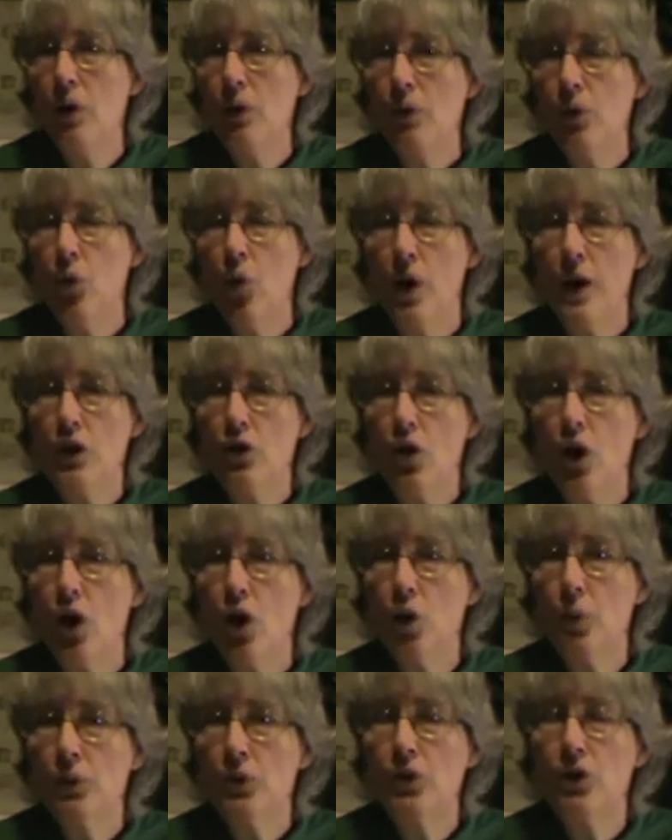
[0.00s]
4-H
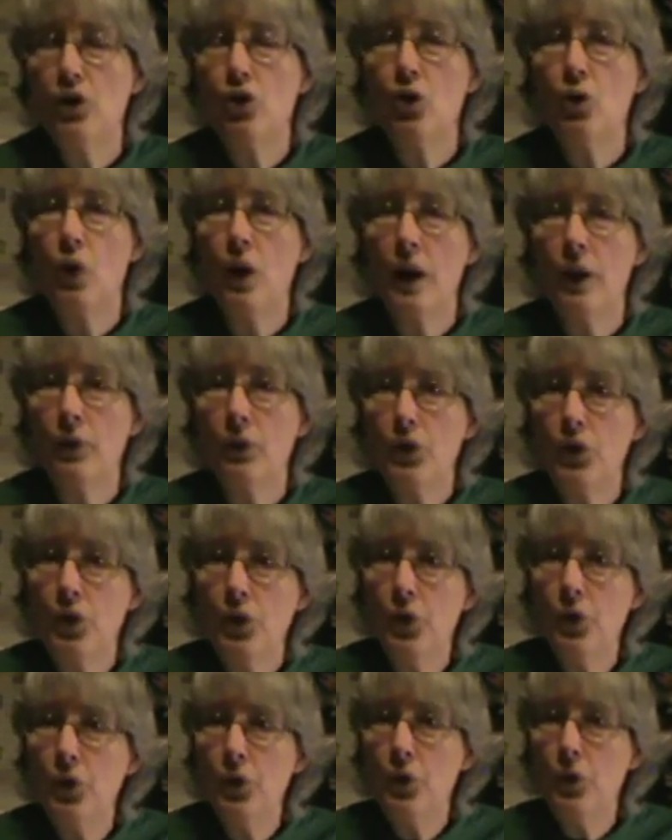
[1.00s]
hopes that you'll have
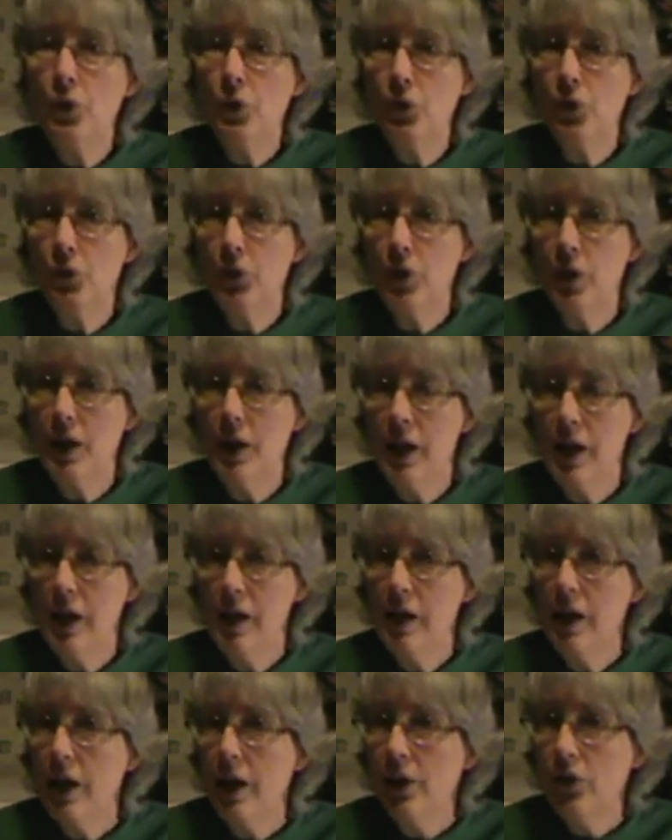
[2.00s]
2, 3,
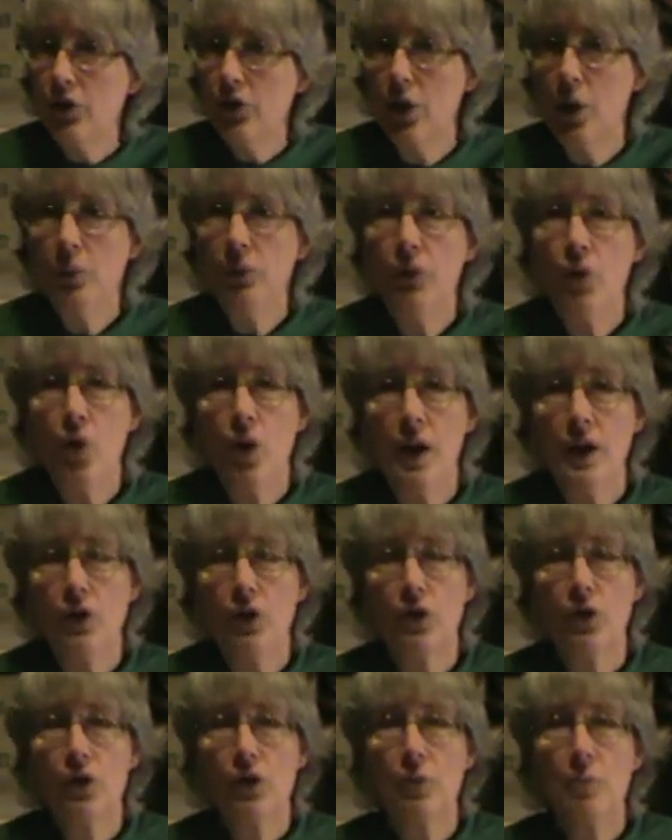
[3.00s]
some
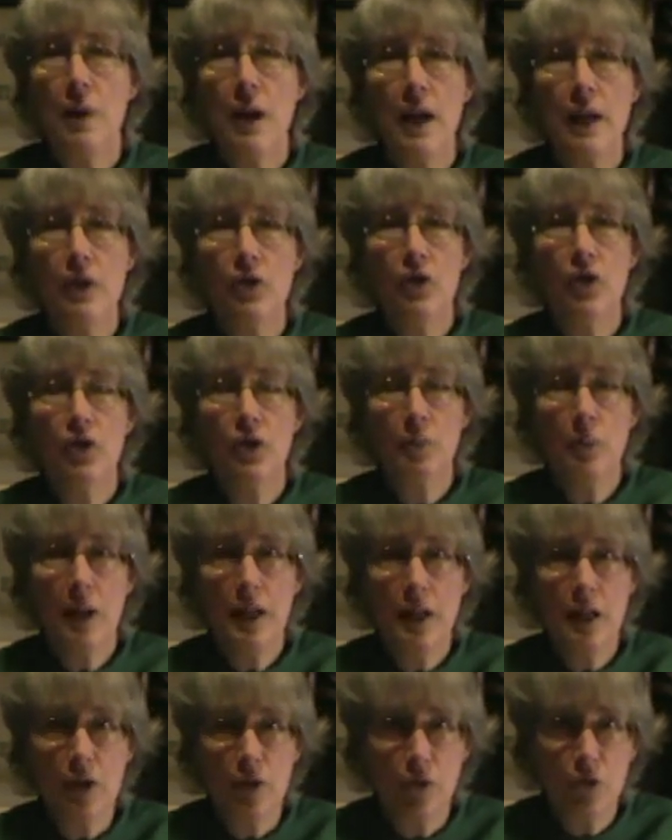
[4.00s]
4-Hers manage as
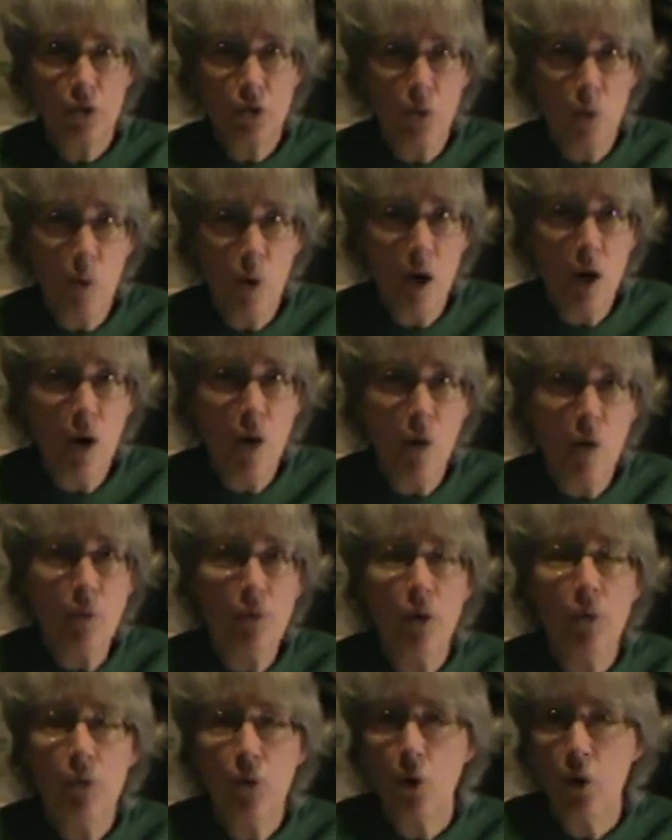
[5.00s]
many as
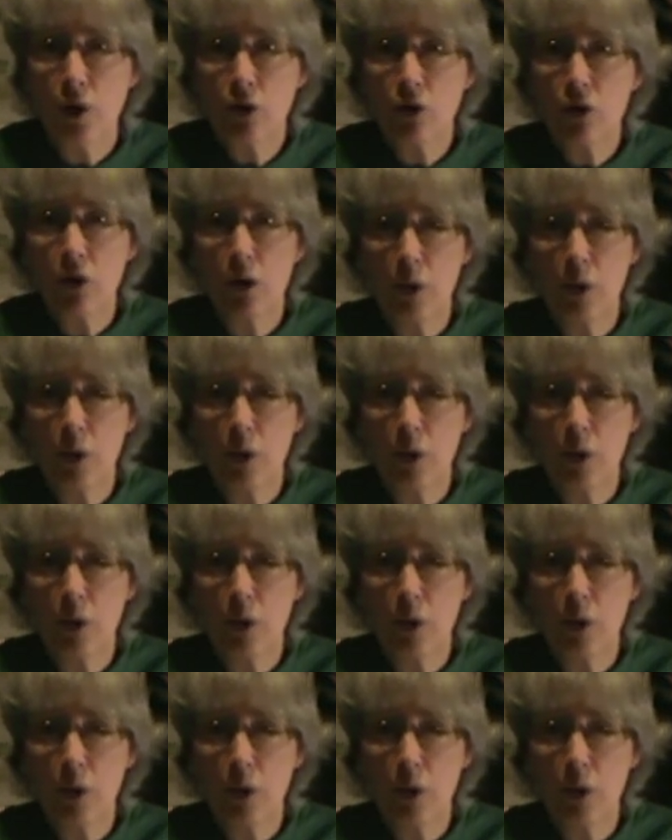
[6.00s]
12 4-H